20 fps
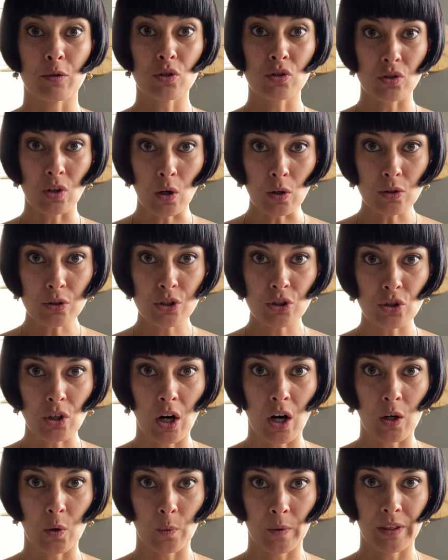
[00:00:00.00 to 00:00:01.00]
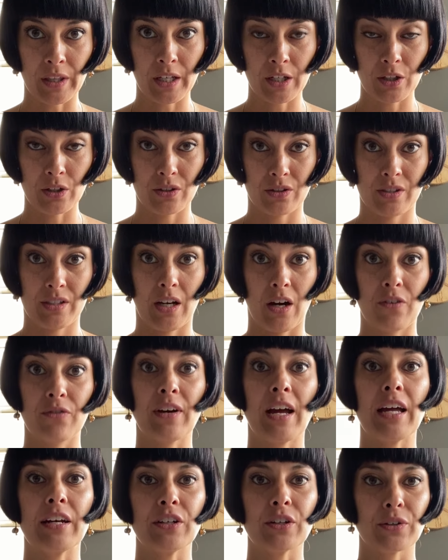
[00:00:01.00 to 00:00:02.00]
so strong within yourself
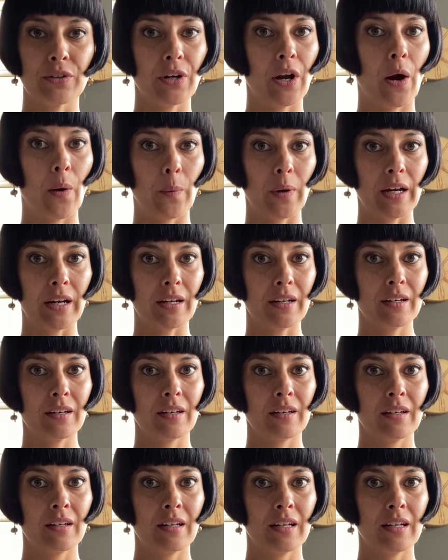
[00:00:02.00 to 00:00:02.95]
and your knowing